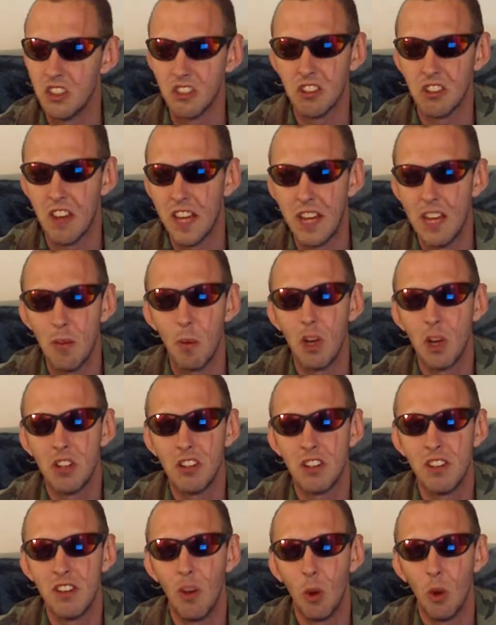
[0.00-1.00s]
Just like it
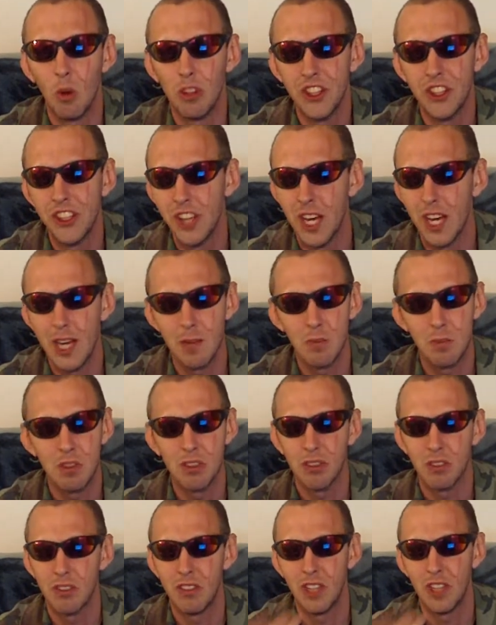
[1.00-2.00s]
was in olden
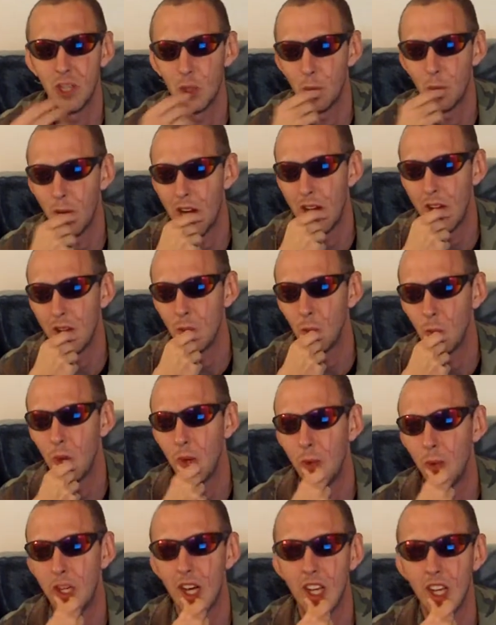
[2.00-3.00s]
times? You know, why
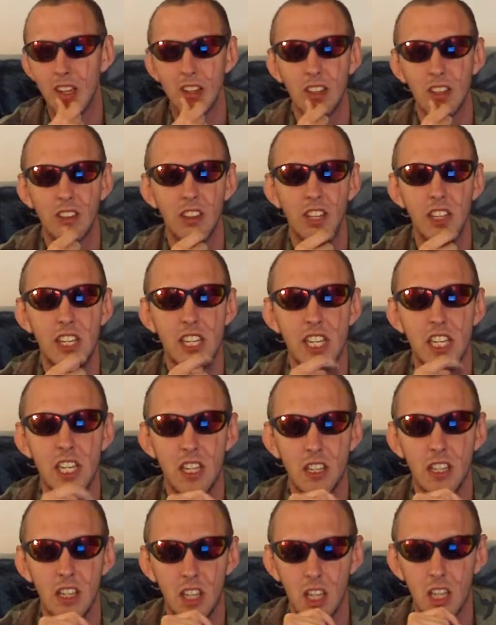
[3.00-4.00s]
would God
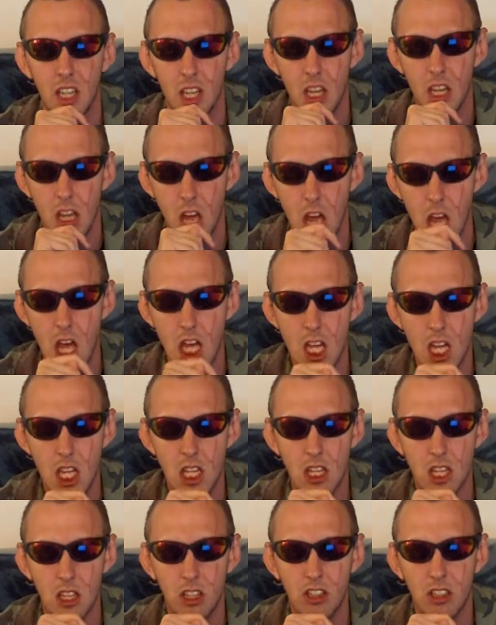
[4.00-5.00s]
suddenly
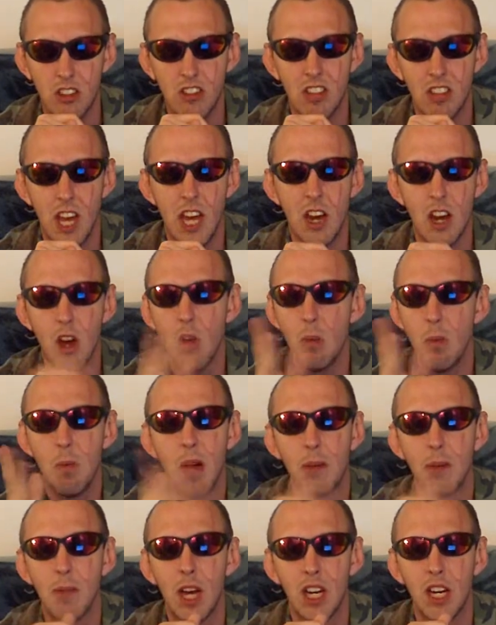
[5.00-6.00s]
decide,
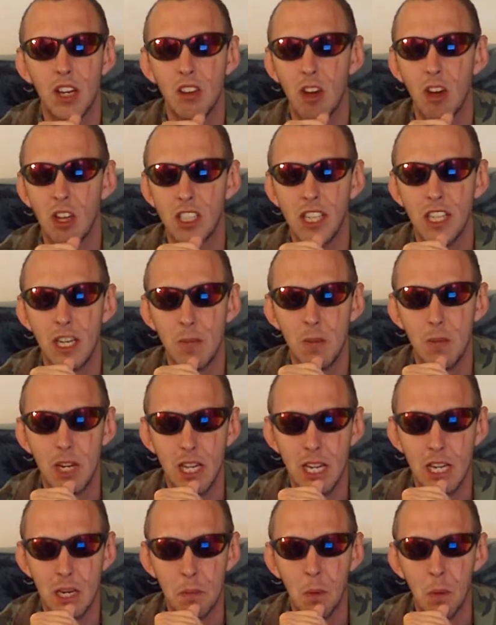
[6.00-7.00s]
oh, I'm not going to talk to
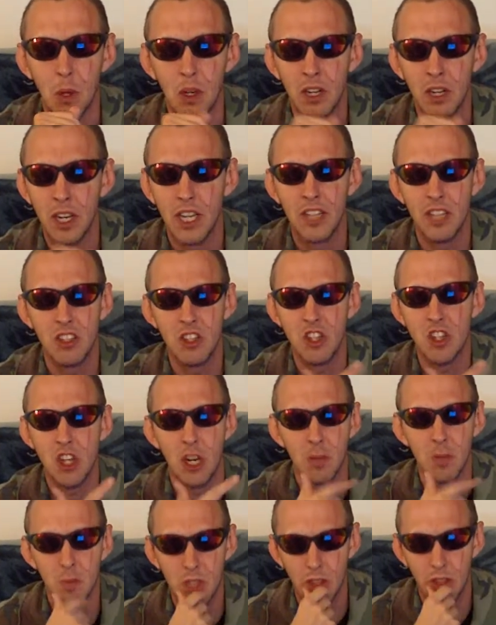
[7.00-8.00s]
anybody anymore, and just
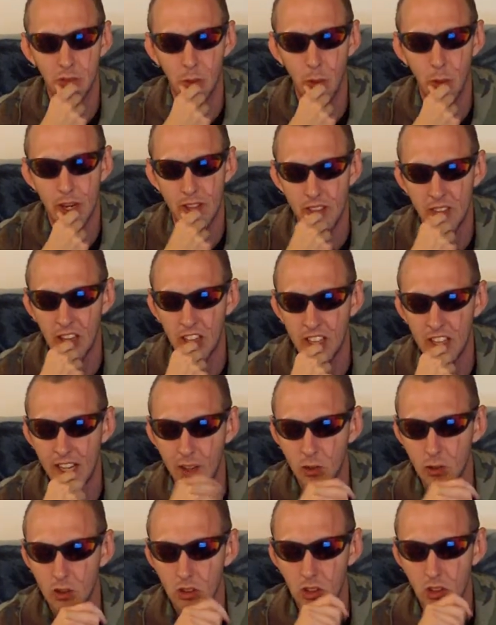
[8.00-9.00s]
shut himself away in the
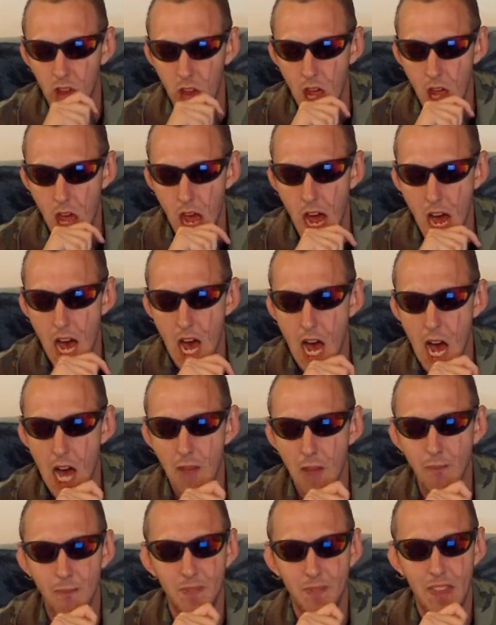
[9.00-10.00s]
clouds?
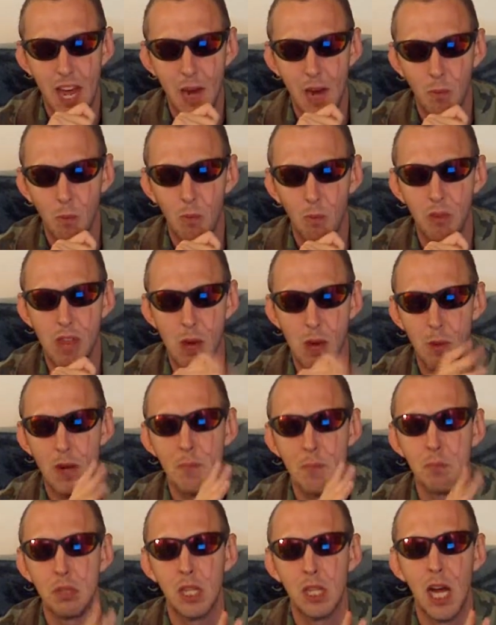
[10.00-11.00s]
That
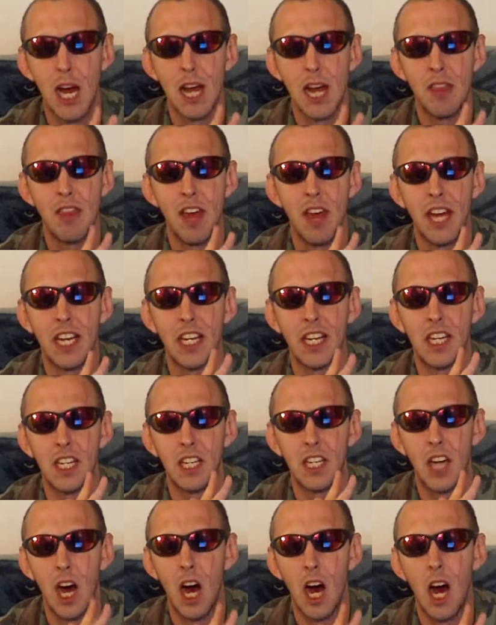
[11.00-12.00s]
would imply that
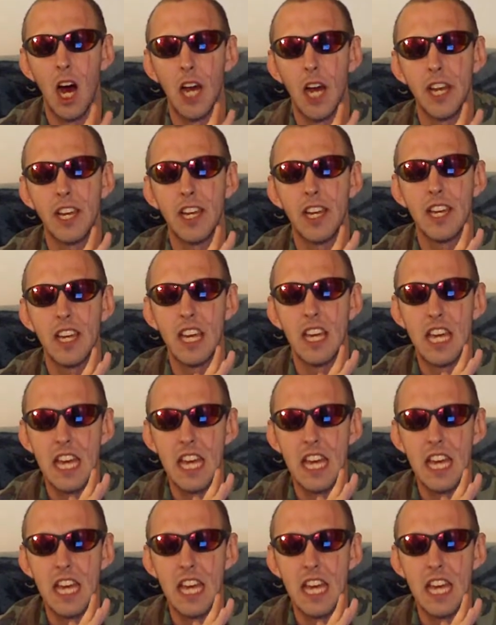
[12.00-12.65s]
God